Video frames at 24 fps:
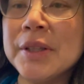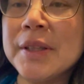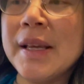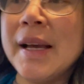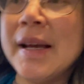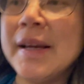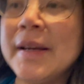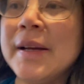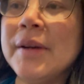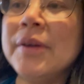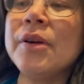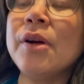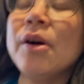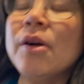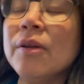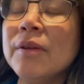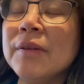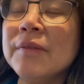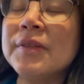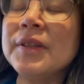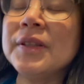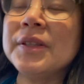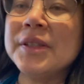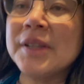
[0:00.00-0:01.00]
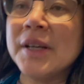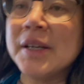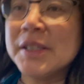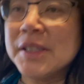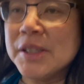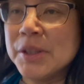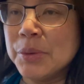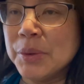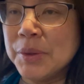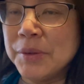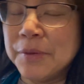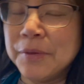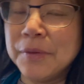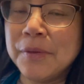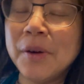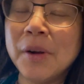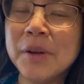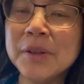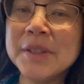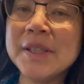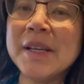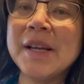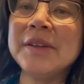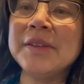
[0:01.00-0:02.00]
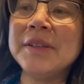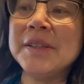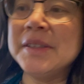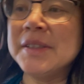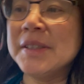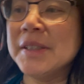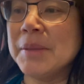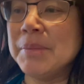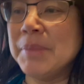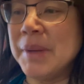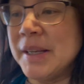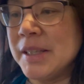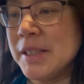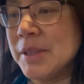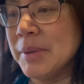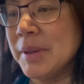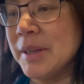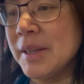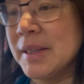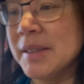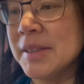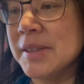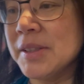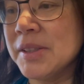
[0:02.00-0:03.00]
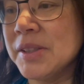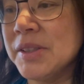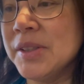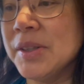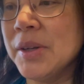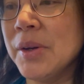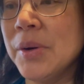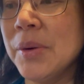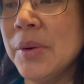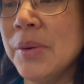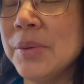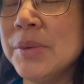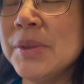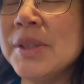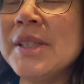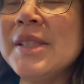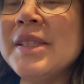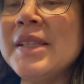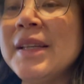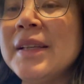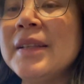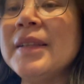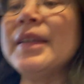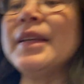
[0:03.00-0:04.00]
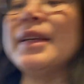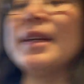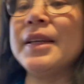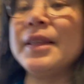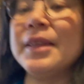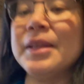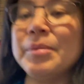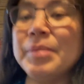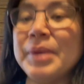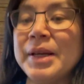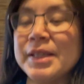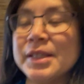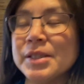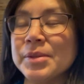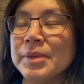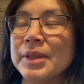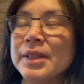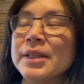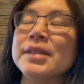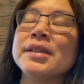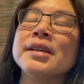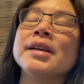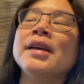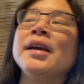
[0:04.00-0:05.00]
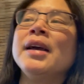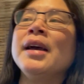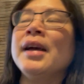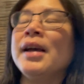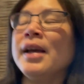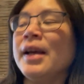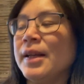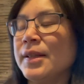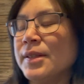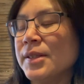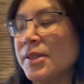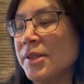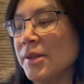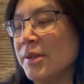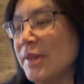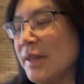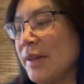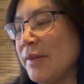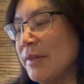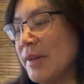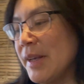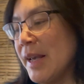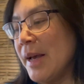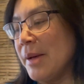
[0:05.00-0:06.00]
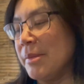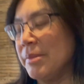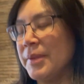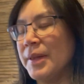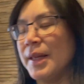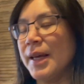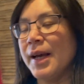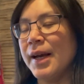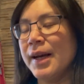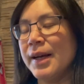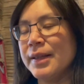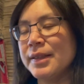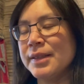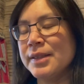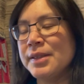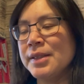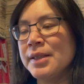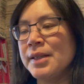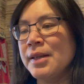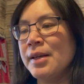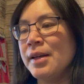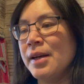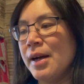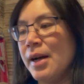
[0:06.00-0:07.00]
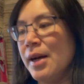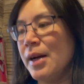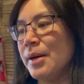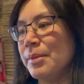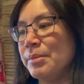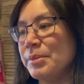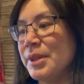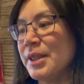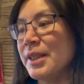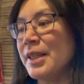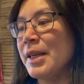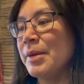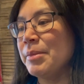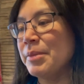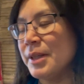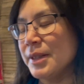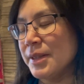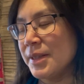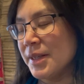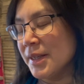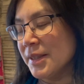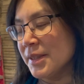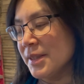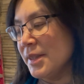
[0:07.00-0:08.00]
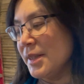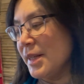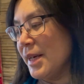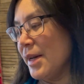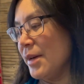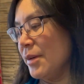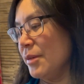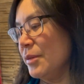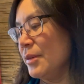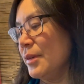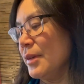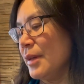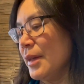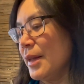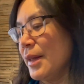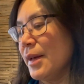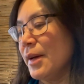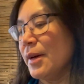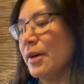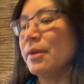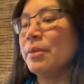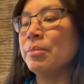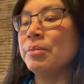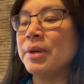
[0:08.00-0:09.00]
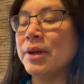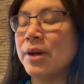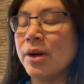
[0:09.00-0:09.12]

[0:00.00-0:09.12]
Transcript: that out, all of the dust would fall down into the basement because there's no ceiling in the basement. And so they've kept that um, to keep the dust down there, but